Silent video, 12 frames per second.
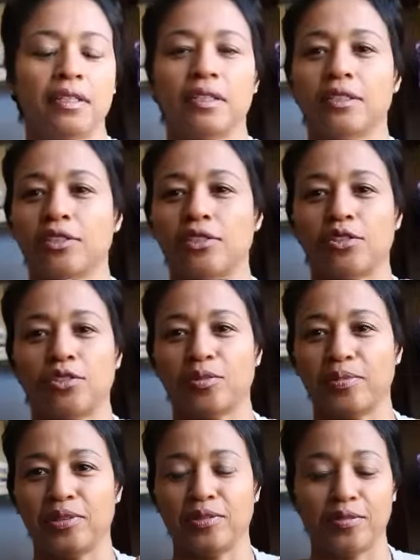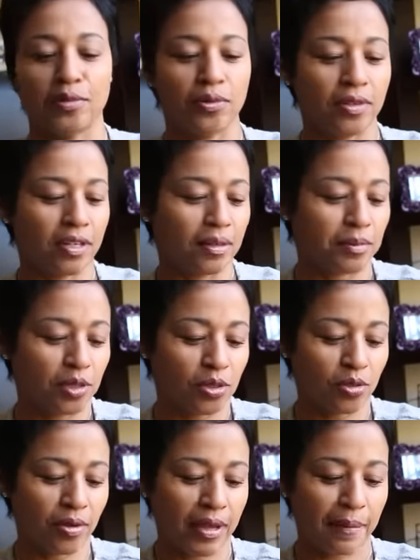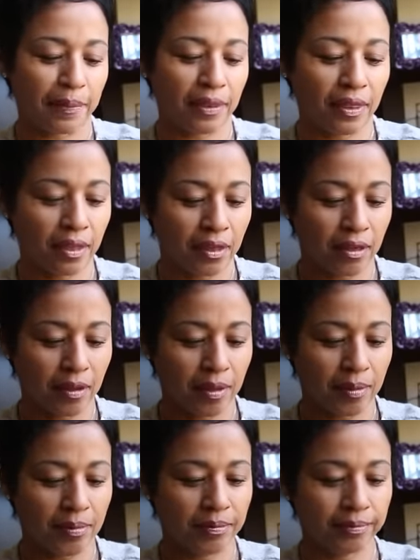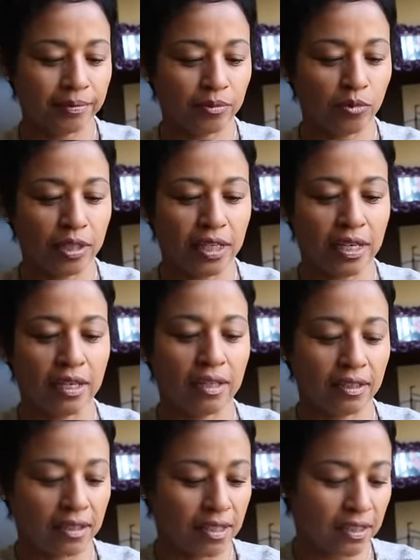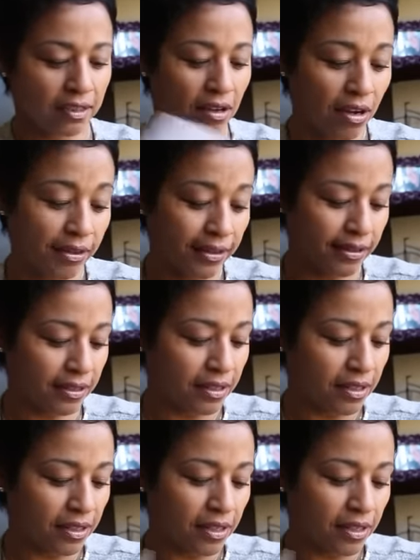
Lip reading: it is so beautiful, and I'm so happy that I went ahead and got it.